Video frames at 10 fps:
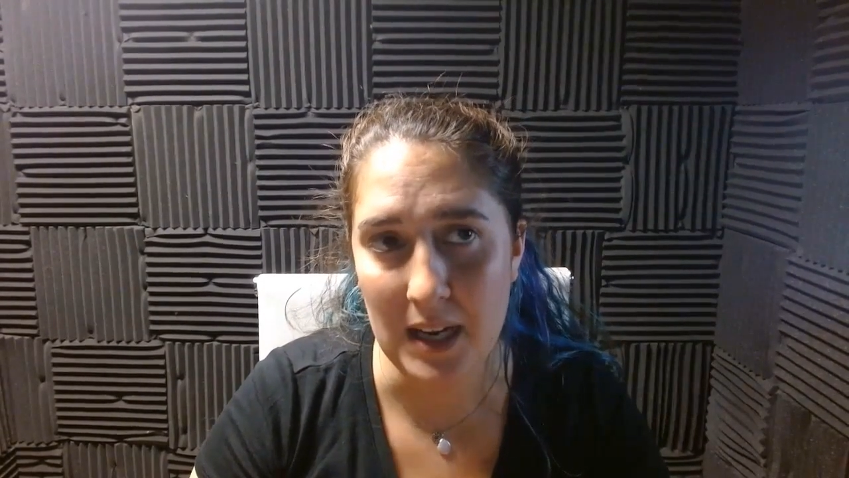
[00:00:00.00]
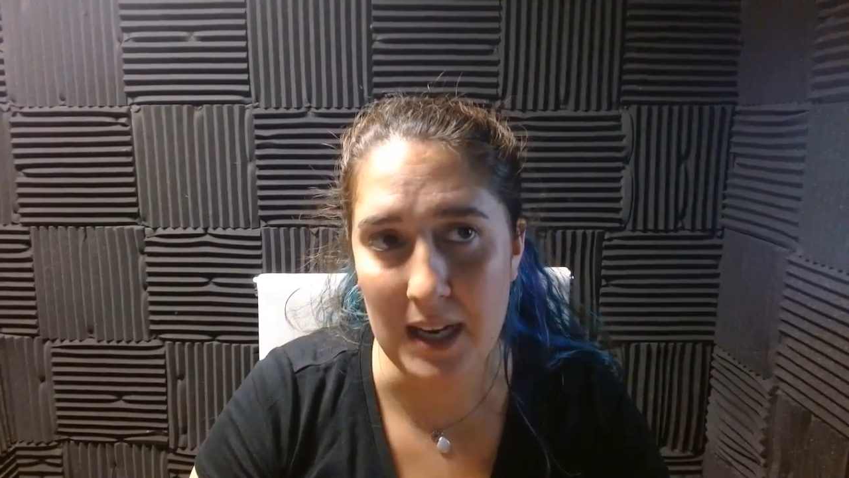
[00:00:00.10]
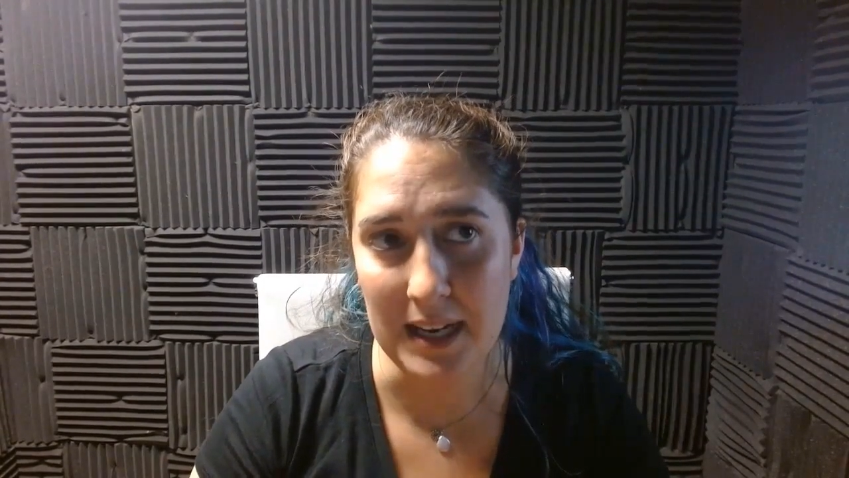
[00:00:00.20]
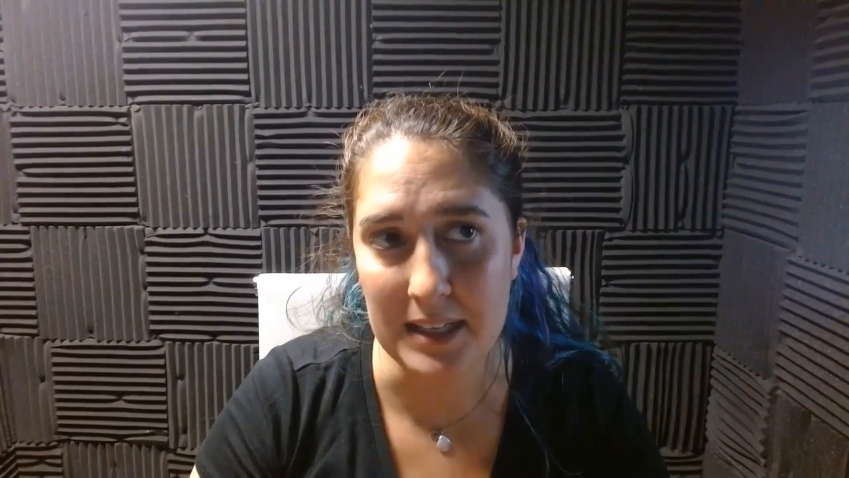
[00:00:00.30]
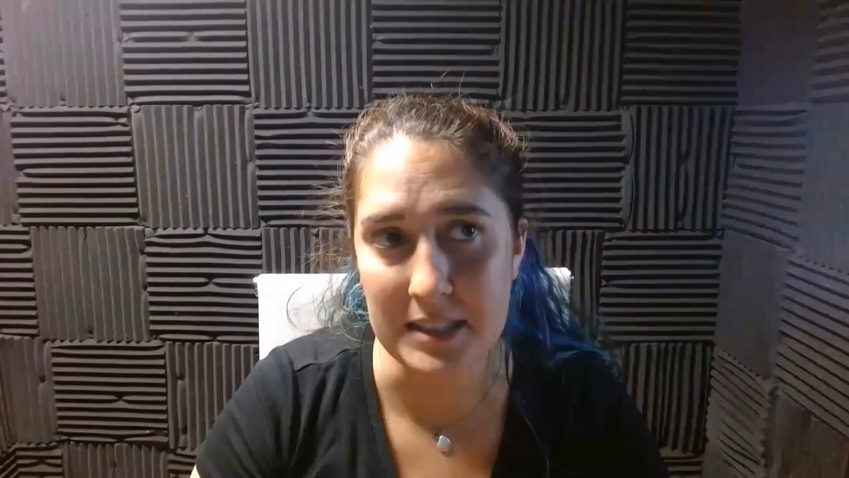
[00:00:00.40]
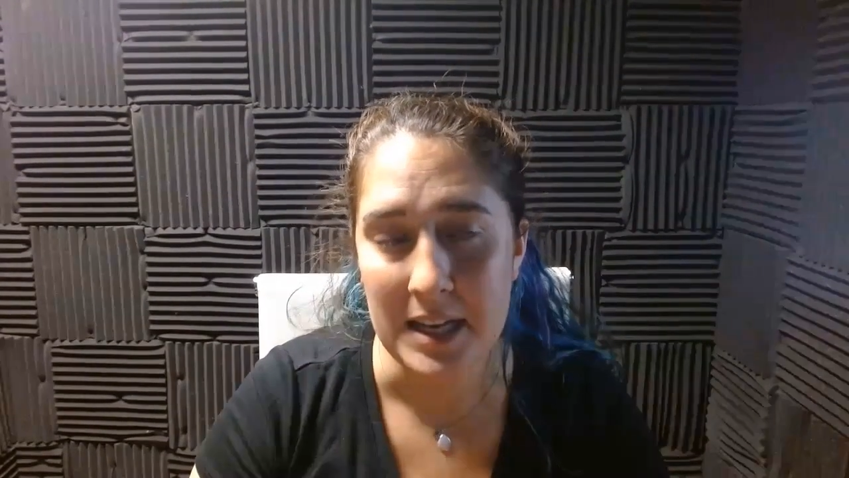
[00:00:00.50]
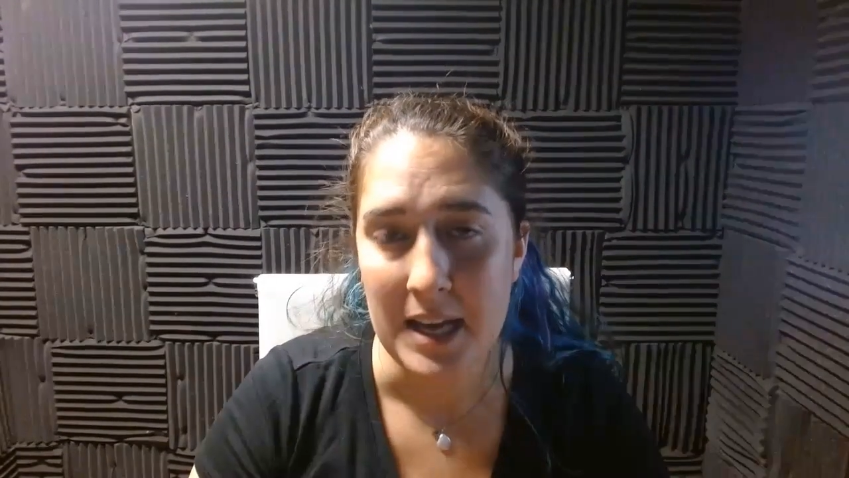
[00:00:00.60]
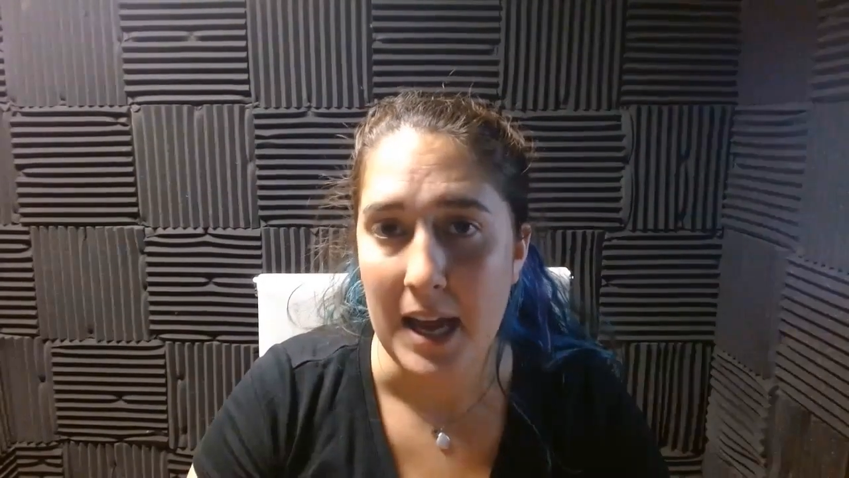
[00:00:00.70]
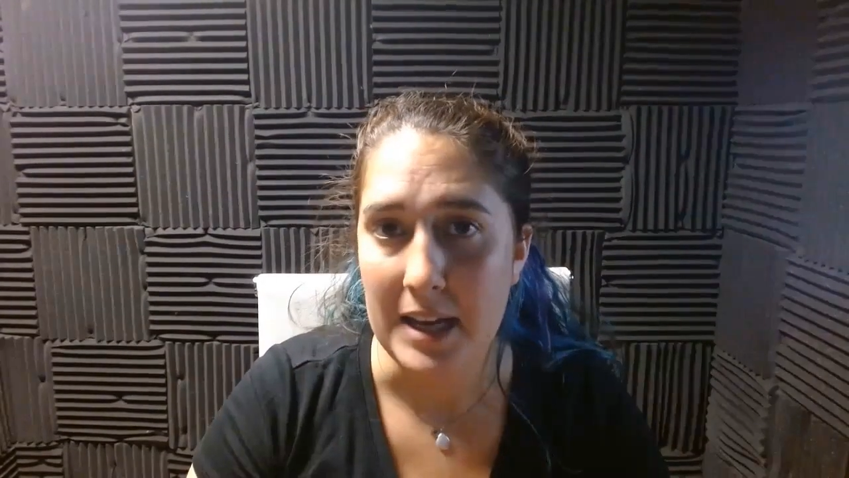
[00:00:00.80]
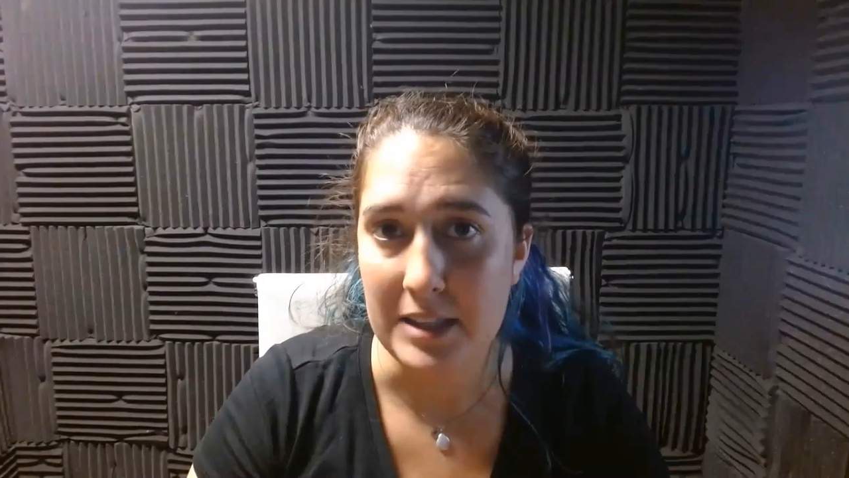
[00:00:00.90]
And
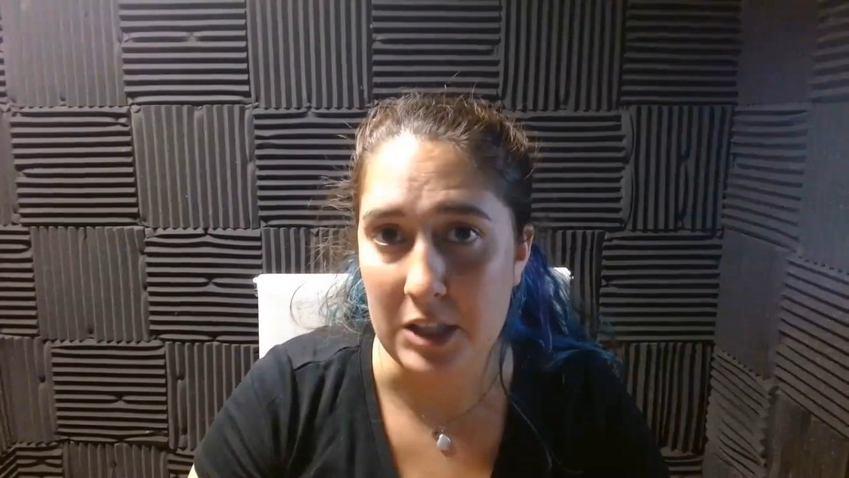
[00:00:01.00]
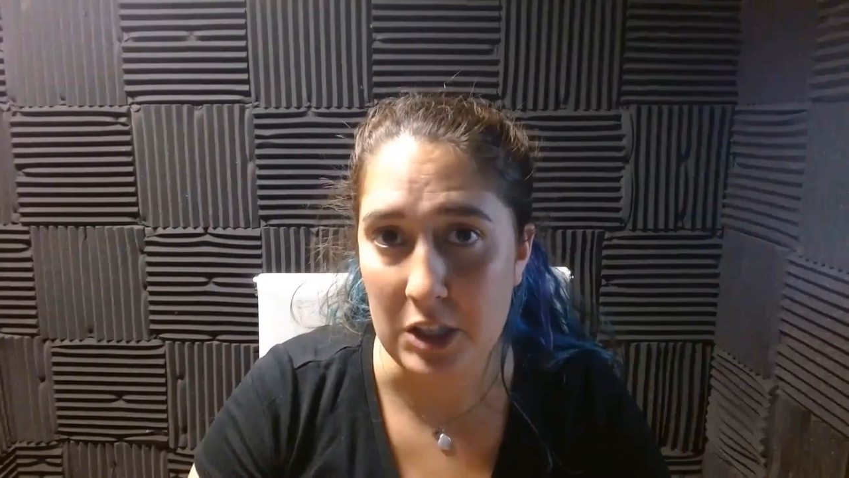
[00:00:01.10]
as